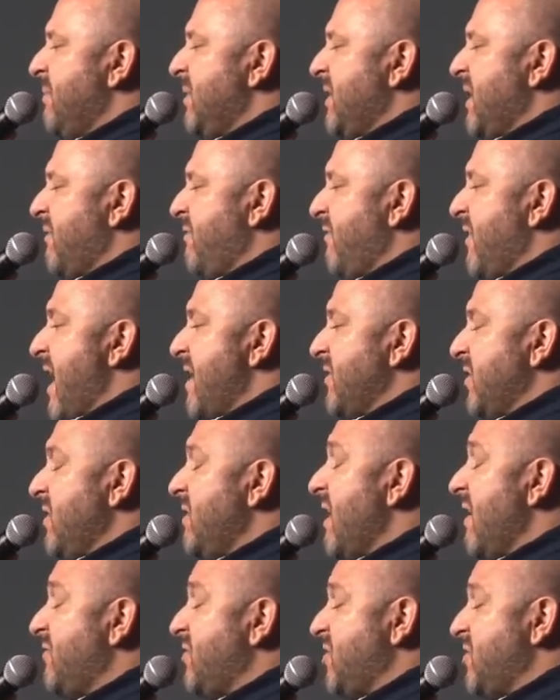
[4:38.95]
but that, Father,
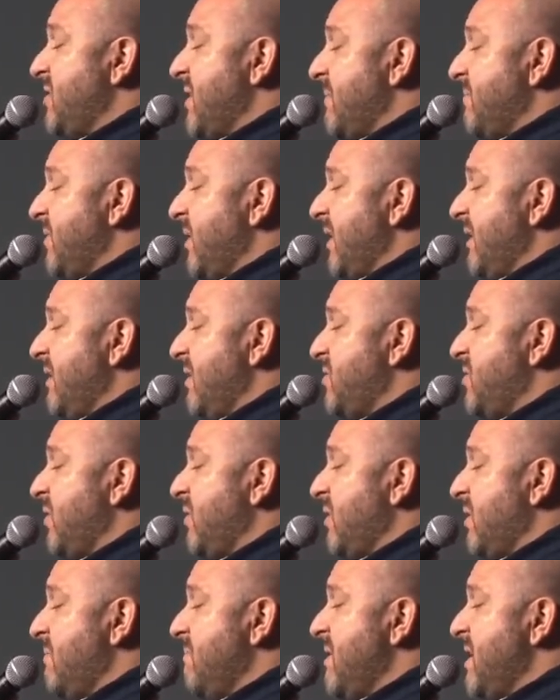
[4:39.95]
you have something that
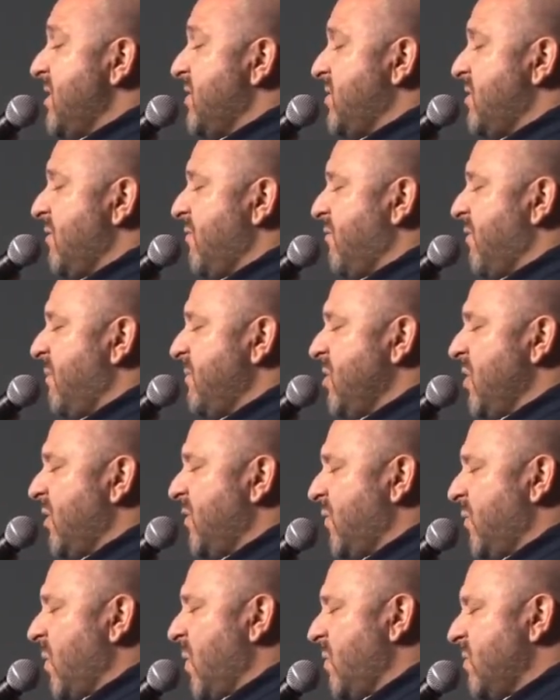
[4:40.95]
you're going to minister from
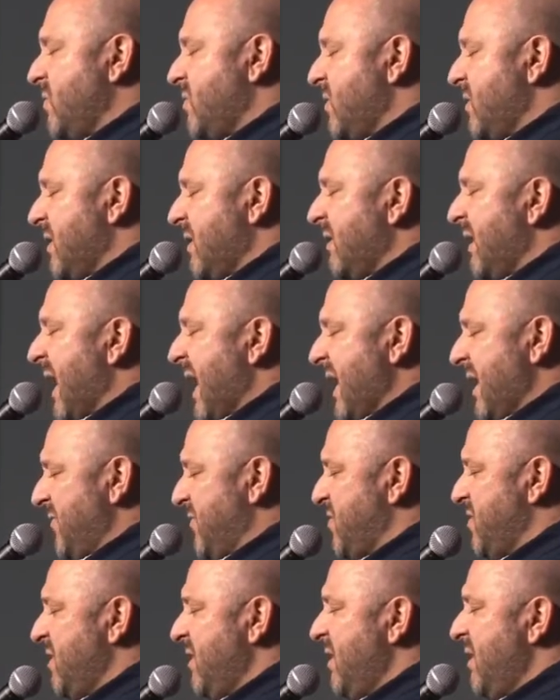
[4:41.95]
your throne to their
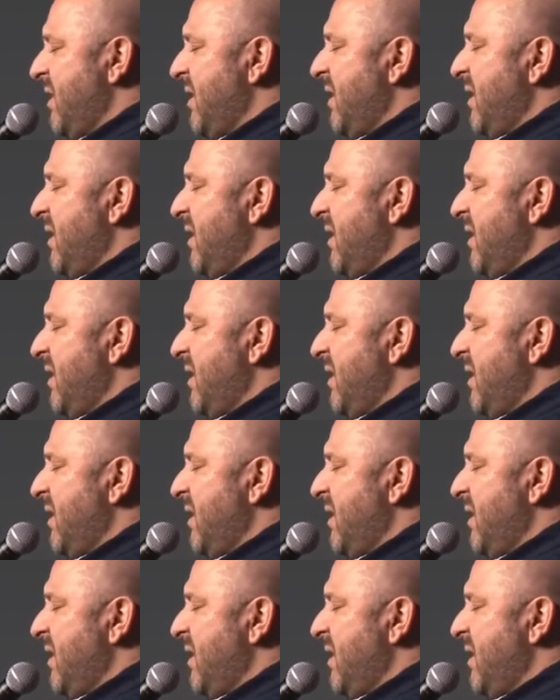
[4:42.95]
lives,